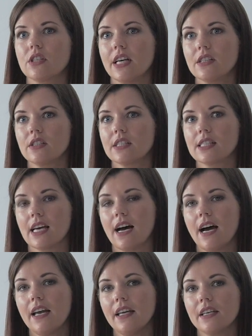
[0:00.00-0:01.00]
Judge
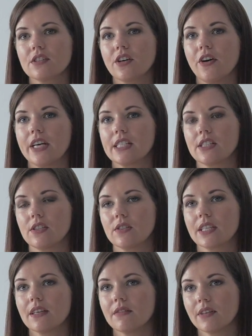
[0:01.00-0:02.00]
Desai is going to
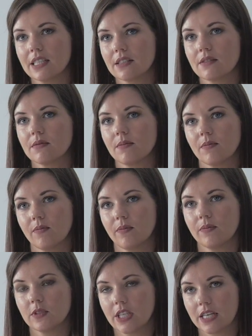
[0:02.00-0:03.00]
give his
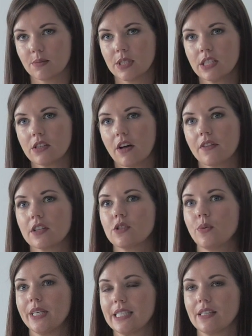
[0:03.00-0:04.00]
judgment on the
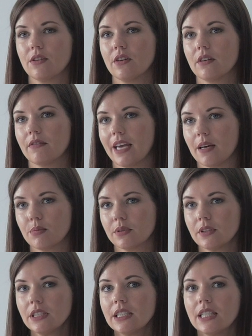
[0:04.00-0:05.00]
23rd of April.